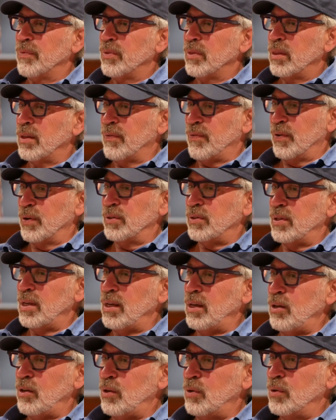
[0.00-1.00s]
the first
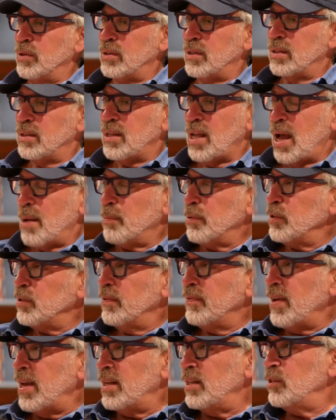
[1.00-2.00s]
thing you do is establish a
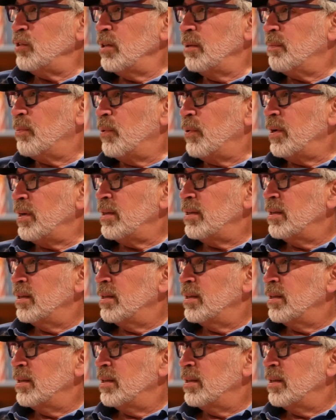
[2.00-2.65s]
vanishing point.